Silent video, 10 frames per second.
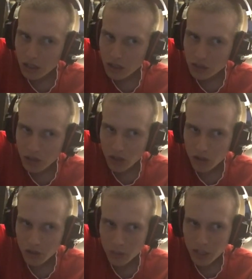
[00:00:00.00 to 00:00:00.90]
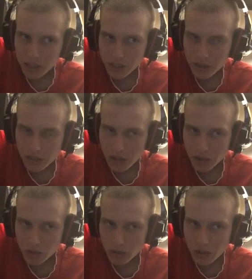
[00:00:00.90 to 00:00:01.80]
So your best hitter is now
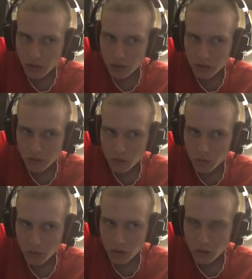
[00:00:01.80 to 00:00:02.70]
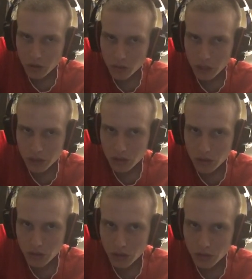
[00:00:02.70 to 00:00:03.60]
21-year-old Juan
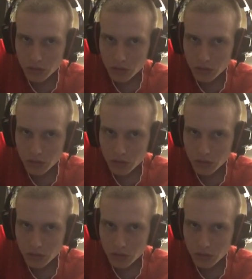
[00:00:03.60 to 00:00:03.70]
Soto.